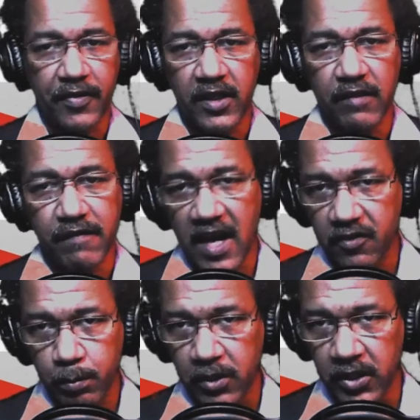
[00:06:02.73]
Voss
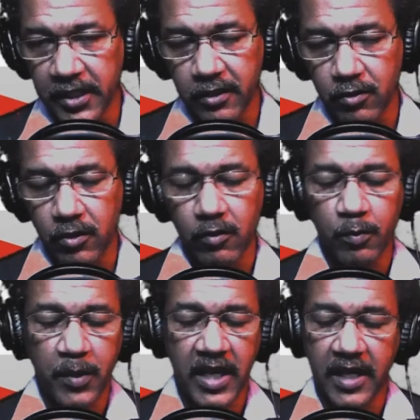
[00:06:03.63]
Political
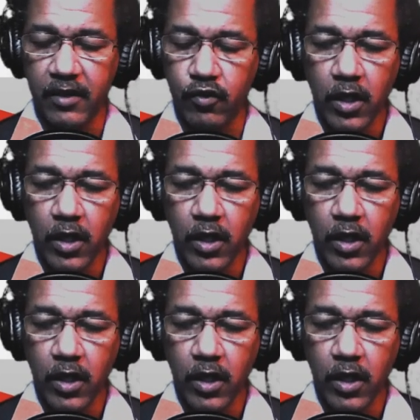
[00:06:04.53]
page.